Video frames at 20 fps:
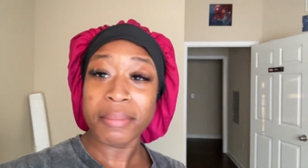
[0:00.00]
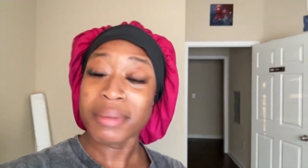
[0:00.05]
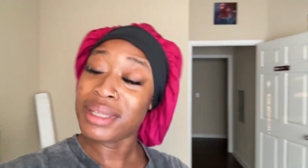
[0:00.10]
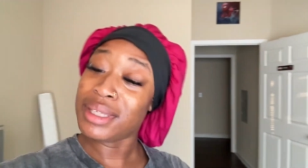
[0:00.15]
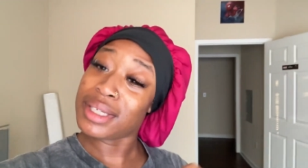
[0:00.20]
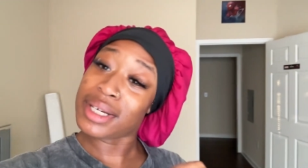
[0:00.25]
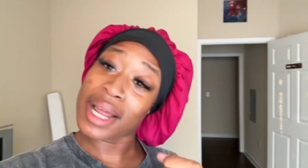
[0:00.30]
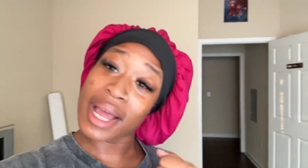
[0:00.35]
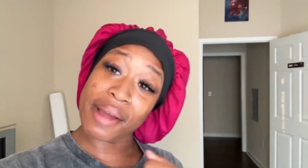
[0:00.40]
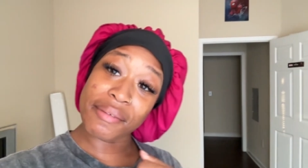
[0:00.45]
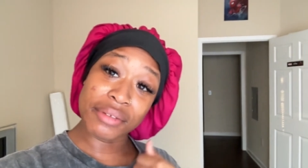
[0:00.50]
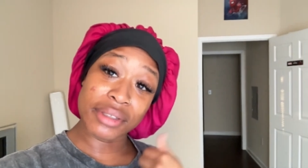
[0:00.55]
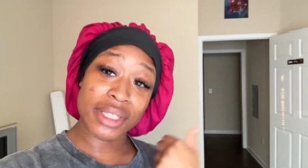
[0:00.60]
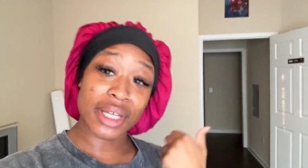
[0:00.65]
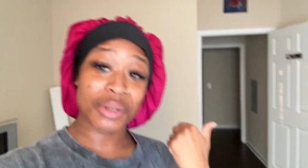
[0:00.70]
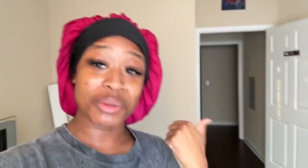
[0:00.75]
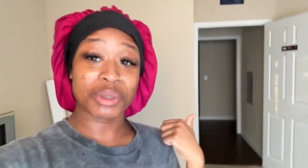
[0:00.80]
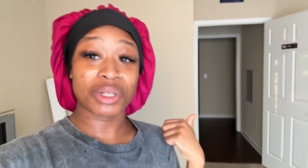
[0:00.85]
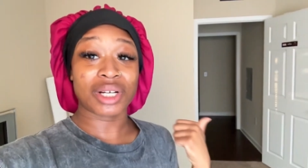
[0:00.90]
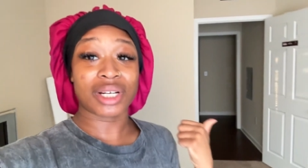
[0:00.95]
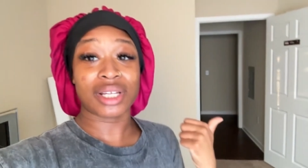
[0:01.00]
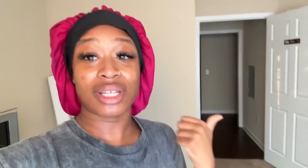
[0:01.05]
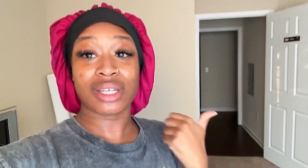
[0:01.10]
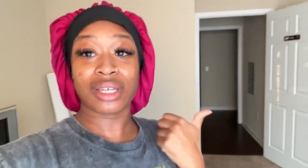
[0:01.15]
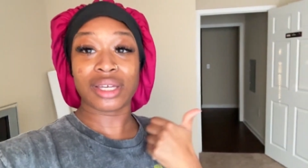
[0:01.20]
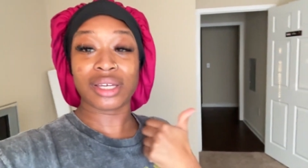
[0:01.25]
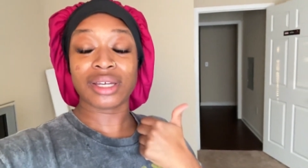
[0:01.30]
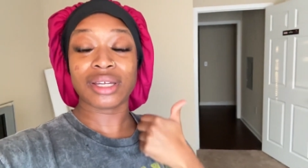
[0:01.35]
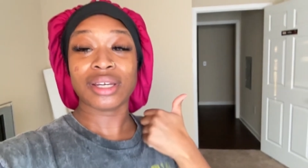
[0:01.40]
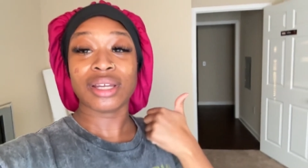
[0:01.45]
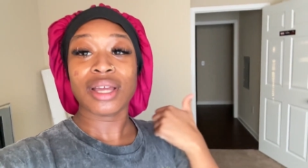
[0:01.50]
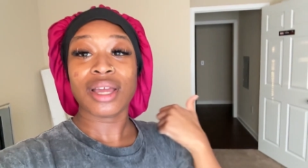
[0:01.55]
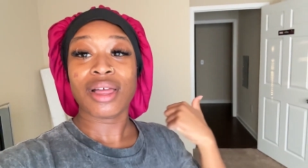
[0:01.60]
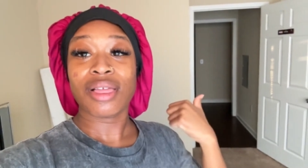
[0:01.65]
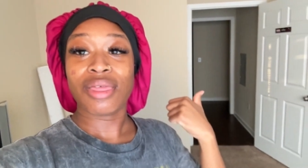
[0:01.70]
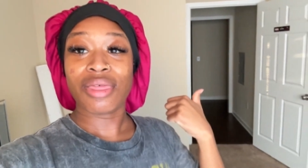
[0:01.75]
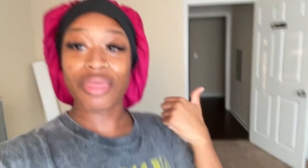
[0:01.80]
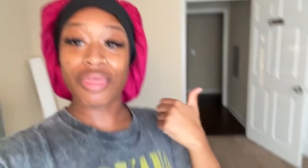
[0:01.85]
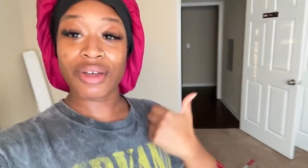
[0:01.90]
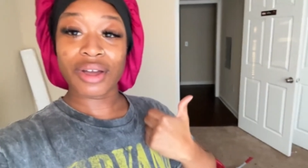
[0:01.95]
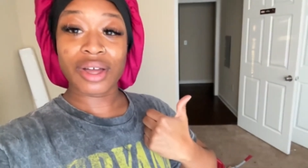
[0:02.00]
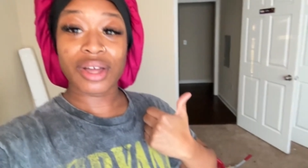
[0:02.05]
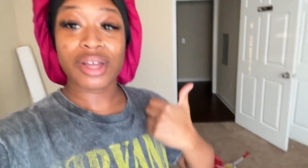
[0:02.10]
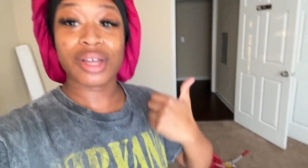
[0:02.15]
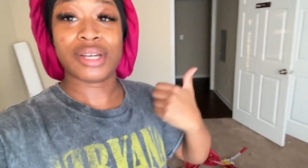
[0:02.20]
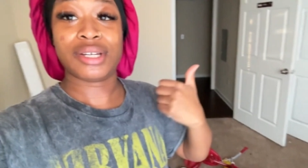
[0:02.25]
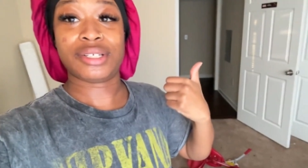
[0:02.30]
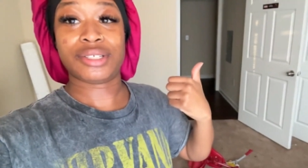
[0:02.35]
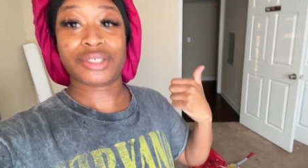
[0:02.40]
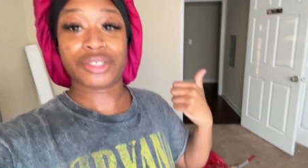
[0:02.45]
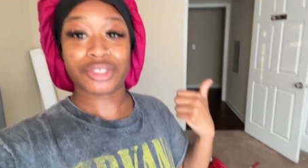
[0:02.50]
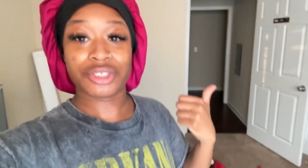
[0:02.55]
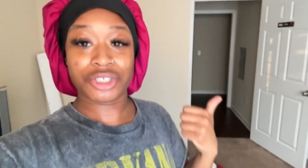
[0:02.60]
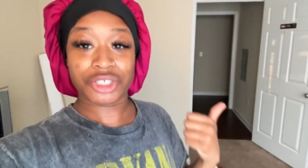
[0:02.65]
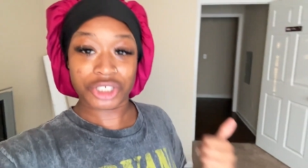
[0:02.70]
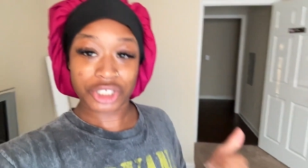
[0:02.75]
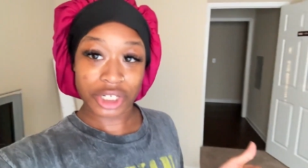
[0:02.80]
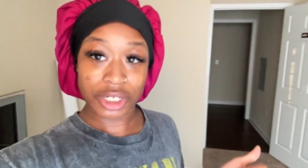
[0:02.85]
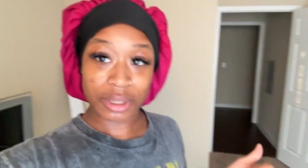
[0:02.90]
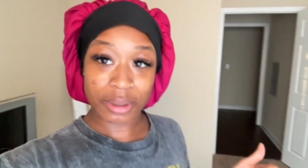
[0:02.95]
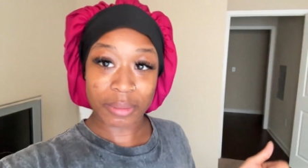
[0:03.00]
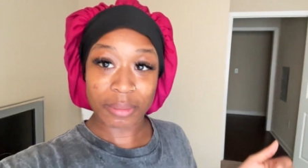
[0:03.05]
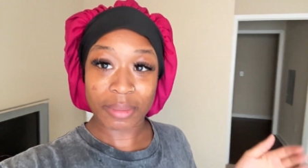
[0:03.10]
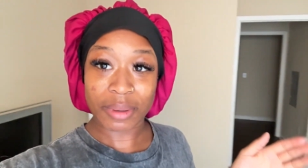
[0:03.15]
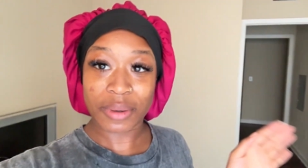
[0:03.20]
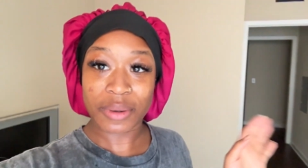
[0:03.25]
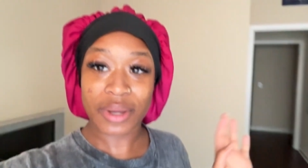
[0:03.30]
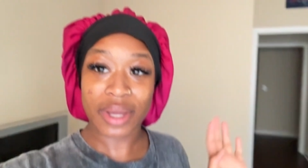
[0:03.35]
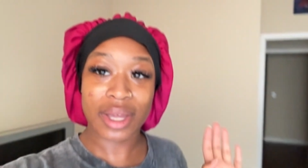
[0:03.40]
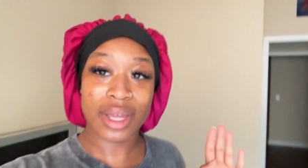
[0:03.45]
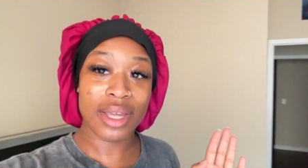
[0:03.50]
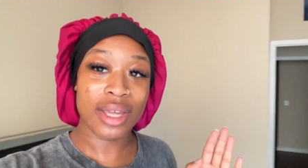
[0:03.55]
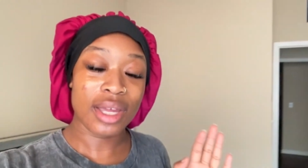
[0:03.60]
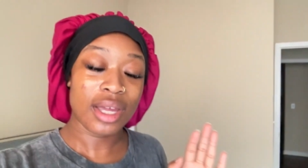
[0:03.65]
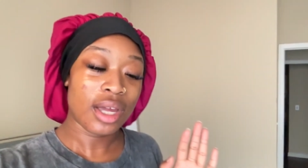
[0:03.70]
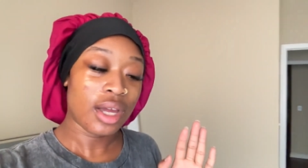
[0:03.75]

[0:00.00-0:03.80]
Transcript: And then after that, we're going to hit the gym, okay?